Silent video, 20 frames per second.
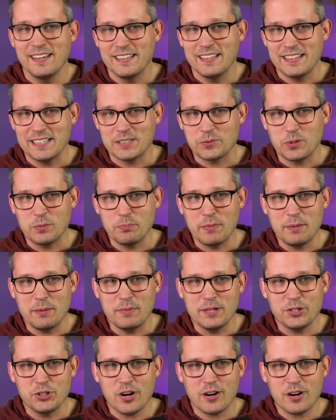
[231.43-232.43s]
This one made
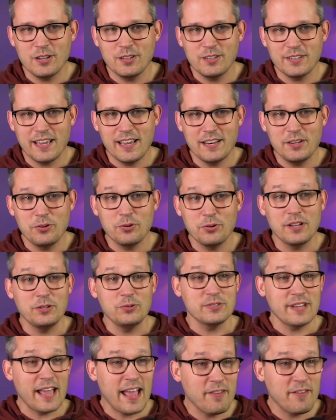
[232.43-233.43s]
me chuckle again. You can
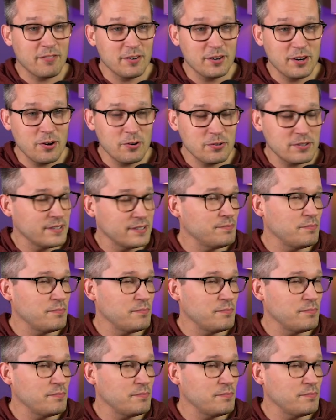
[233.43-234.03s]
use Evernote.